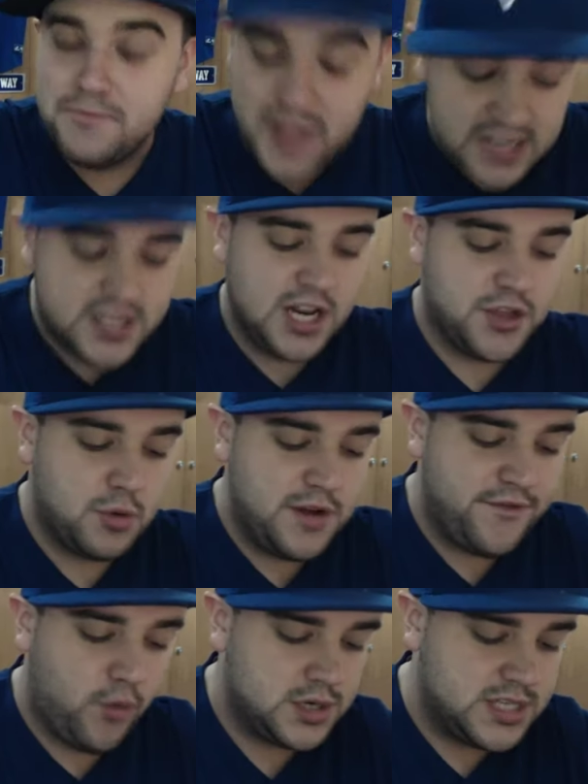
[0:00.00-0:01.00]
He's hitting
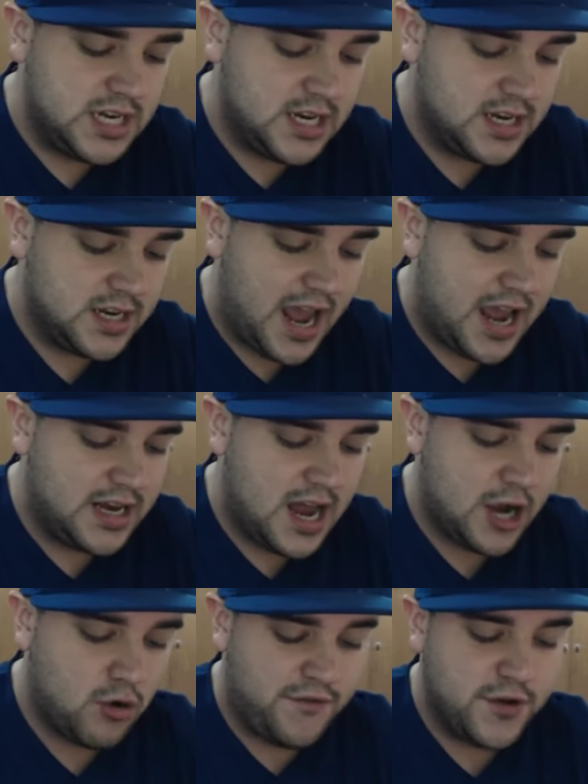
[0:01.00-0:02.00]
314,
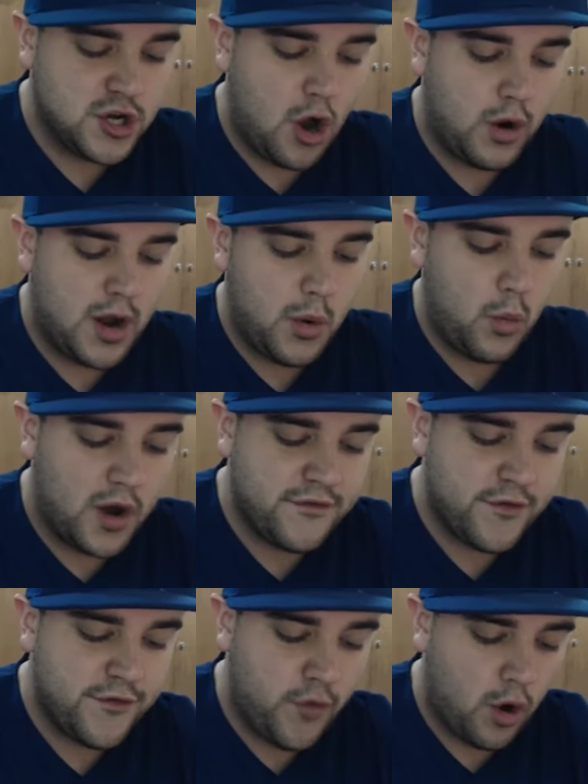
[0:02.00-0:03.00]
and Griffin Cohen went 1
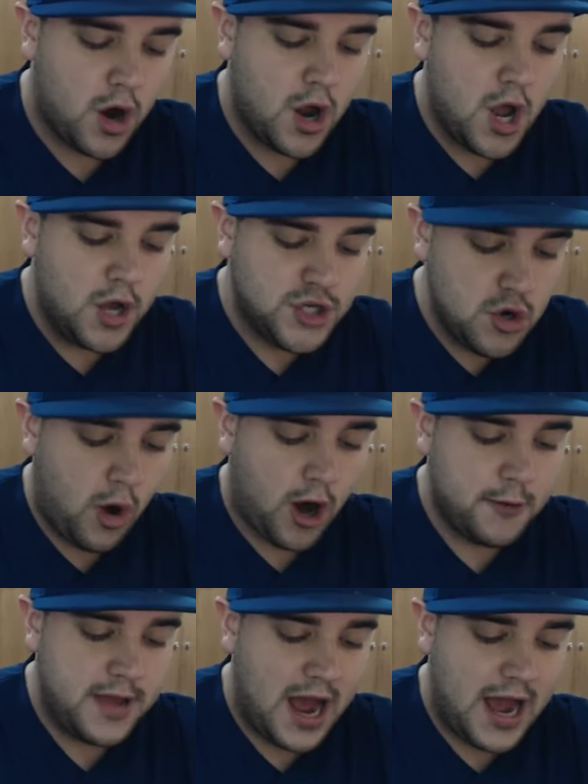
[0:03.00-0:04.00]
for 4, 2
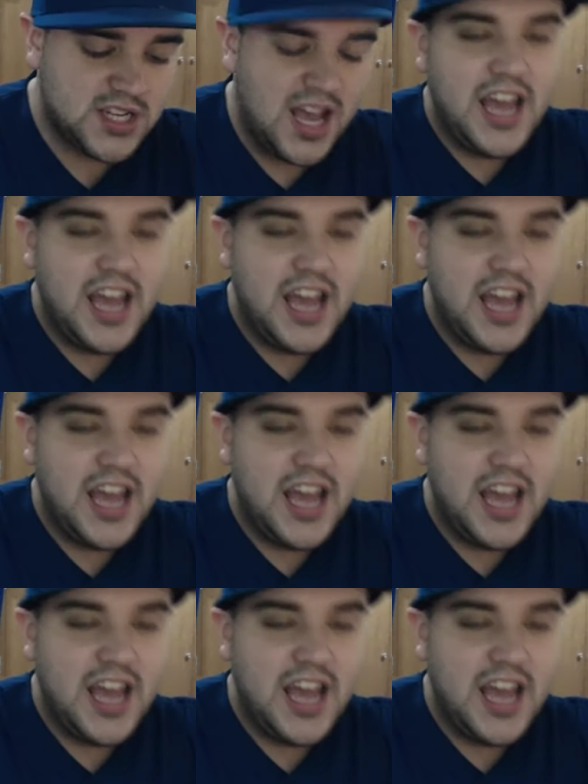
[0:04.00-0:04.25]
RBIs.